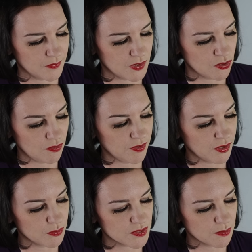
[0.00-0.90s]
Everything
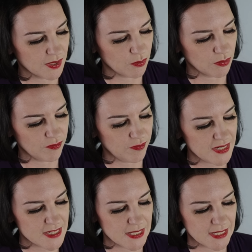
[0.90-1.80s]
was okay on the feet
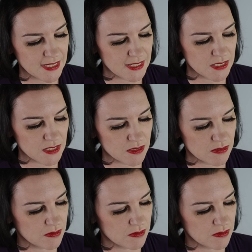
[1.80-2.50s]
and the hands.